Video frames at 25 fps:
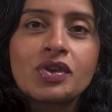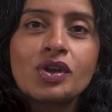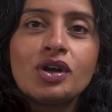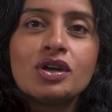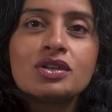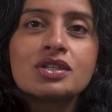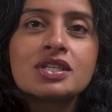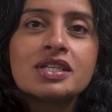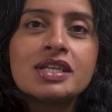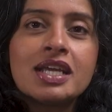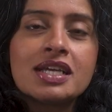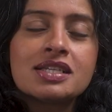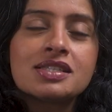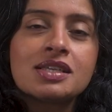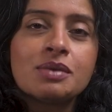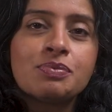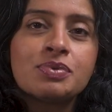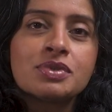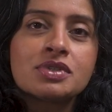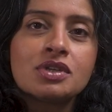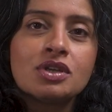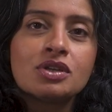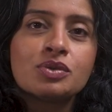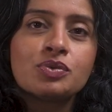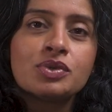On today's
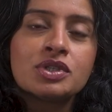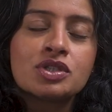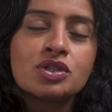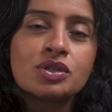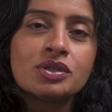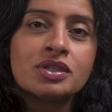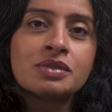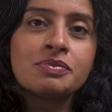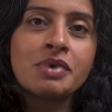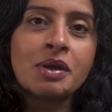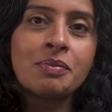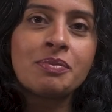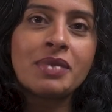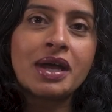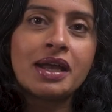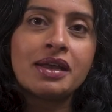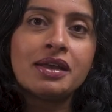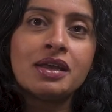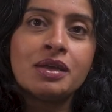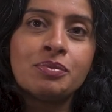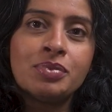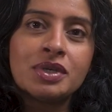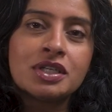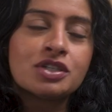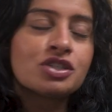episode, we're joined by Matt
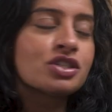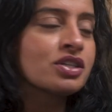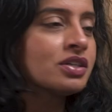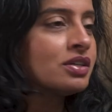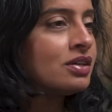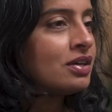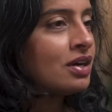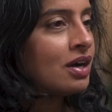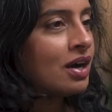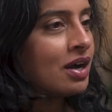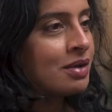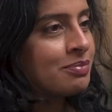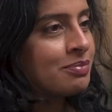Ebbage. Hi,